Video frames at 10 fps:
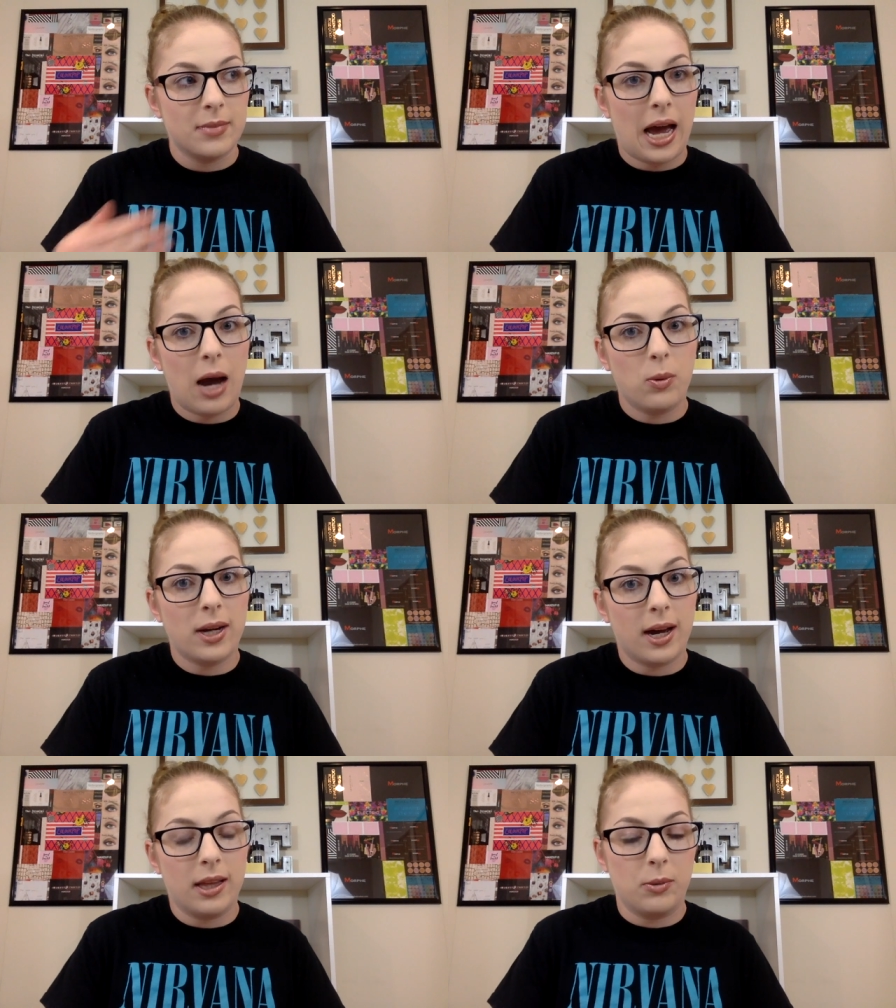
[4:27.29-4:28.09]
I would
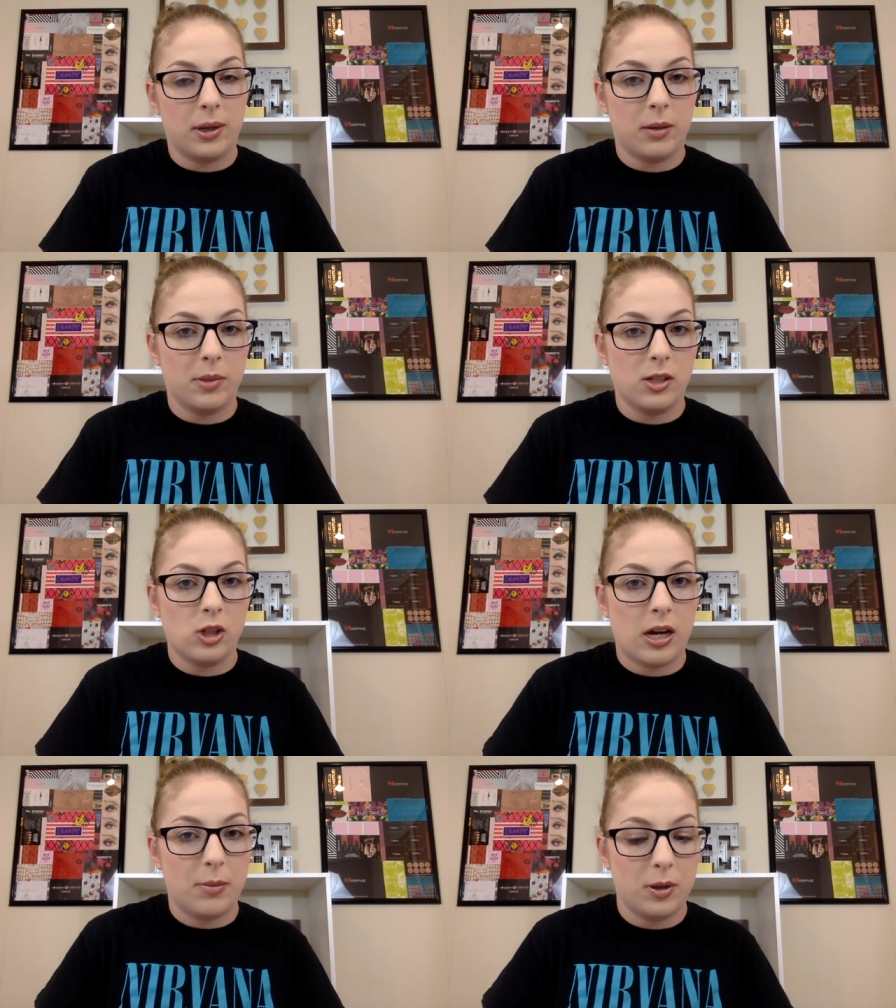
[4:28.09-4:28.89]
highly recommend
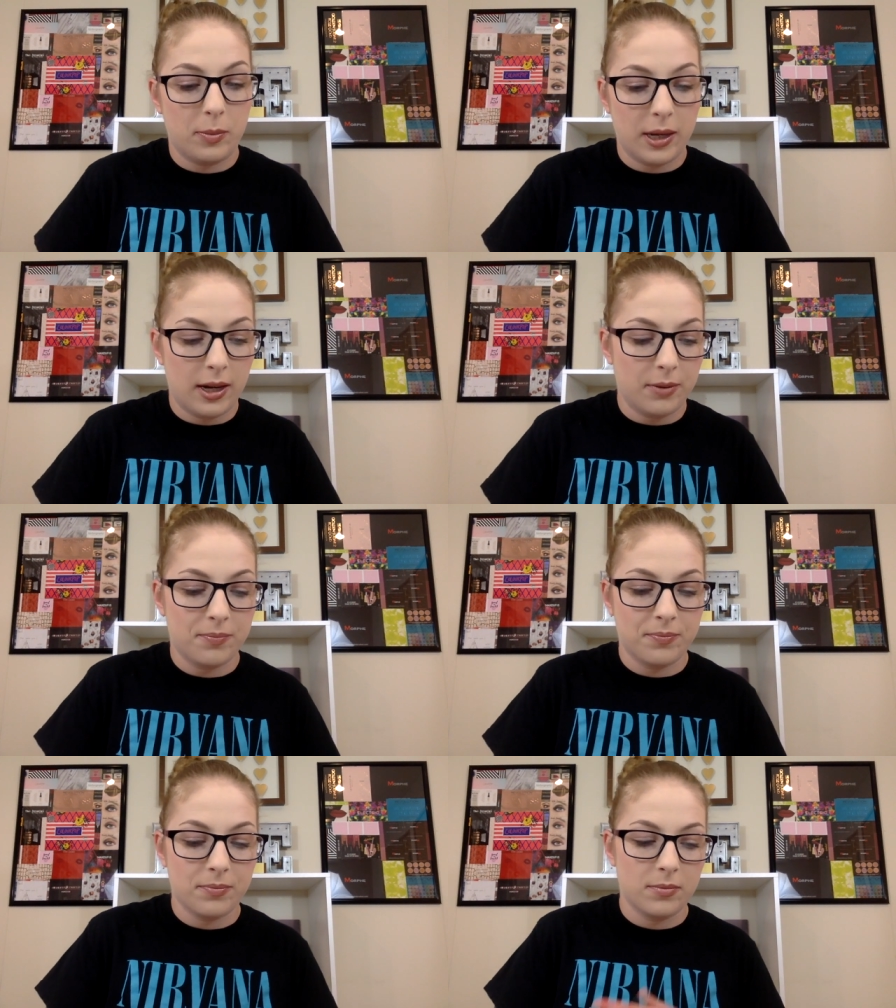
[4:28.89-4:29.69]
GI Bill Pay
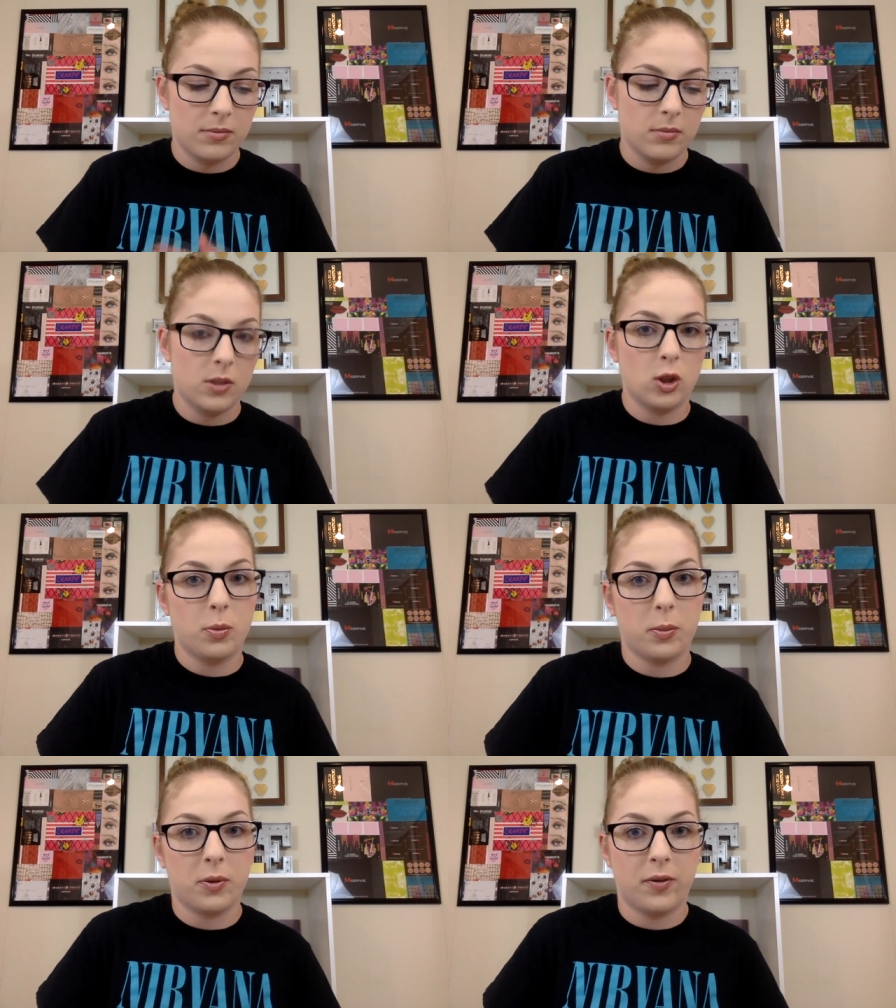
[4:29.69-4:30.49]

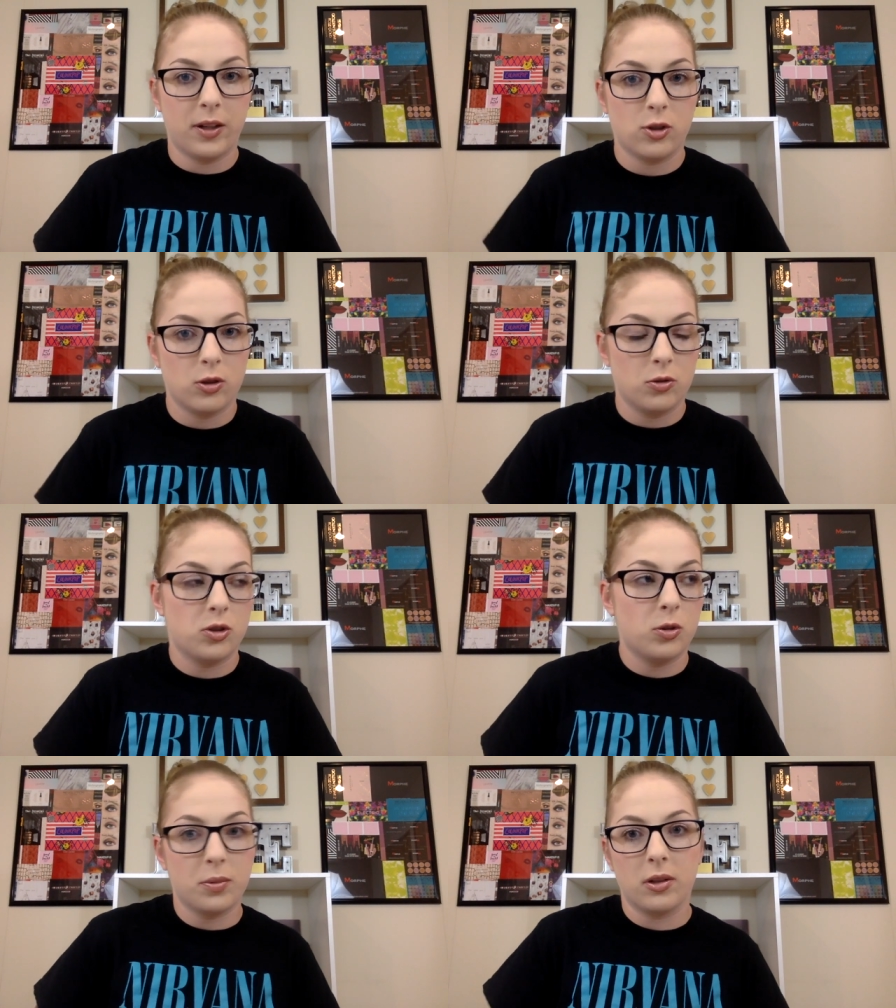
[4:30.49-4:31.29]
super professional, super